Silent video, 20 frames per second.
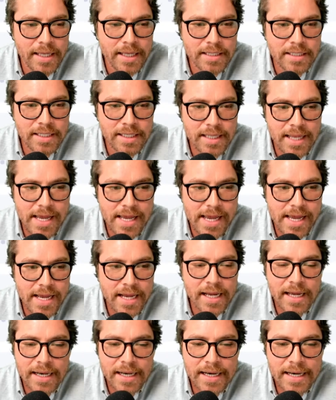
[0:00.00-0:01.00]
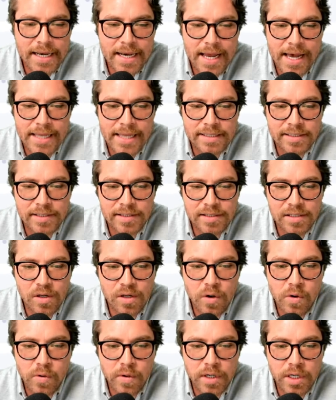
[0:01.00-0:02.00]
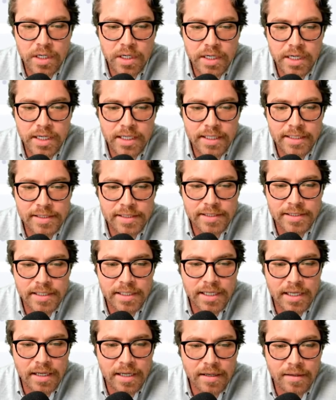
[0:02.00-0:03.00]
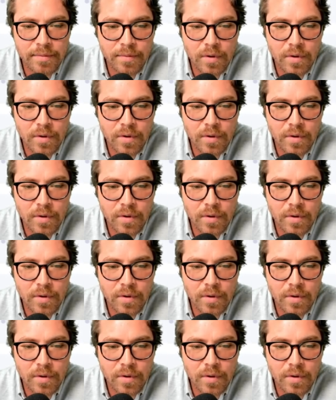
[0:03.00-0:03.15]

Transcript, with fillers: And today, not so good. Let's see.